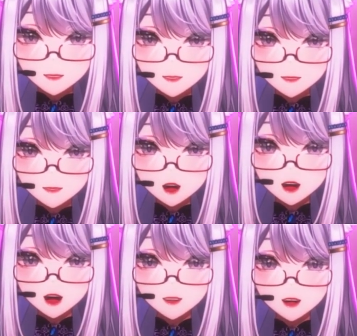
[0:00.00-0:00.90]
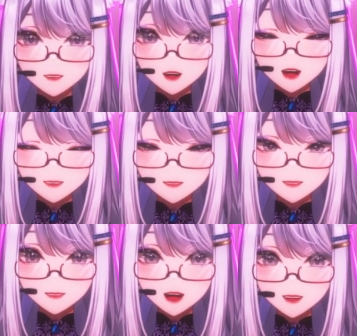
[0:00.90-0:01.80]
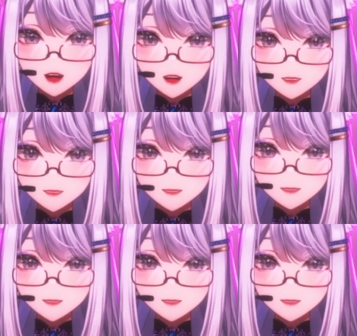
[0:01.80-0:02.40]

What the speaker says: even if we couldn't be together anymore.